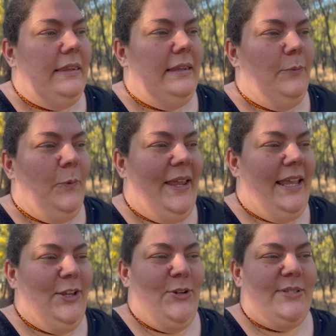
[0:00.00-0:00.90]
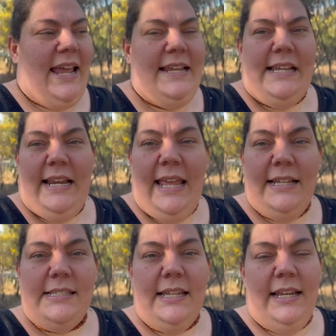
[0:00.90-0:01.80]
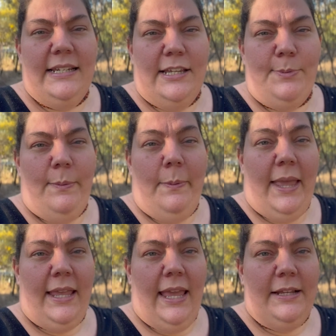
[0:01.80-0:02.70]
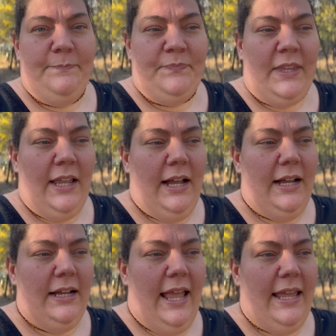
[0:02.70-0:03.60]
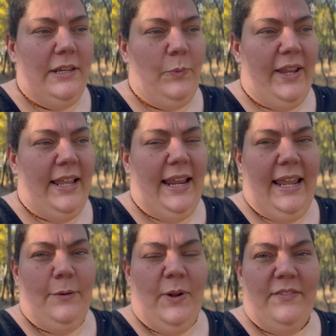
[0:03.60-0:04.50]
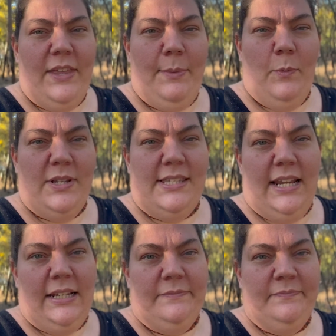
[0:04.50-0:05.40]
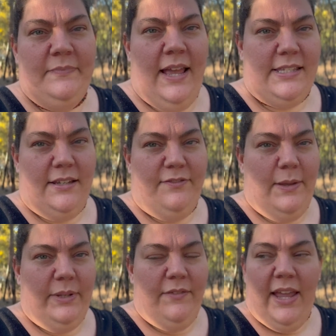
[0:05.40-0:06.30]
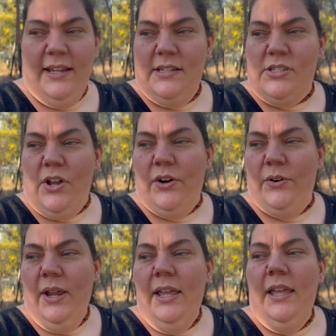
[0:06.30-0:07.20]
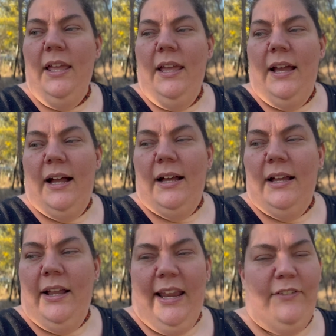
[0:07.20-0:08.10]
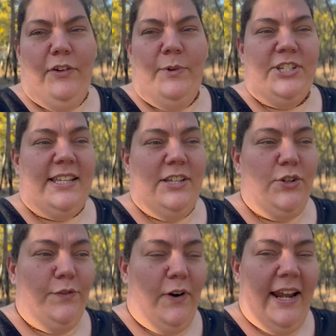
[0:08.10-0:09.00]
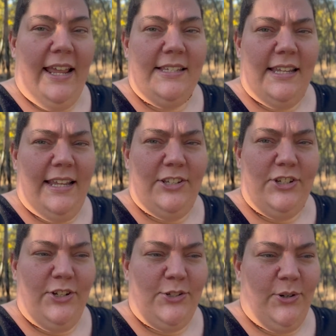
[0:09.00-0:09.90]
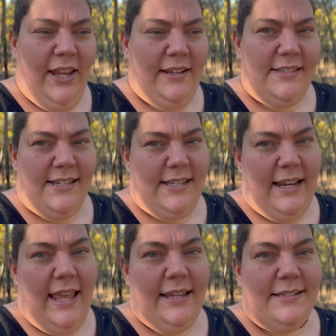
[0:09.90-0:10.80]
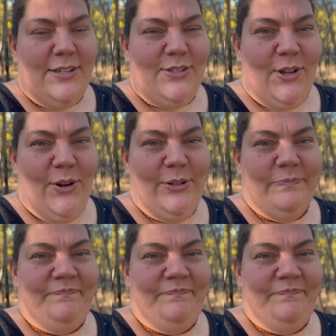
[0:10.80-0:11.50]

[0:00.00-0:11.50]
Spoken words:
we can use 18 eggs in a Dutch baby pancake, and we can eat one of them in one sitting as a family of 8. So and even if we just had 2 fried eggs each, you're talking 16 eggs. So